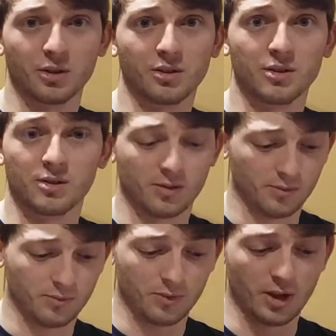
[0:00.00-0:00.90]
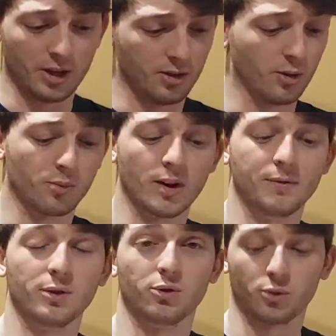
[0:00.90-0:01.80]
This is, like, the
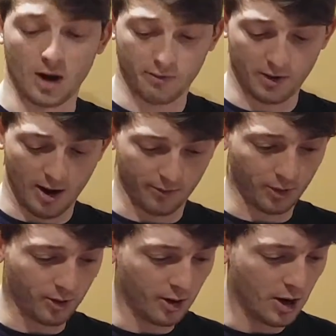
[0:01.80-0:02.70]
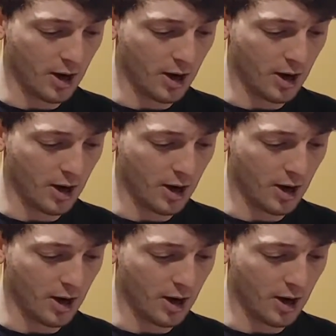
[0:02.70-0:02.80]
roughest draft ever.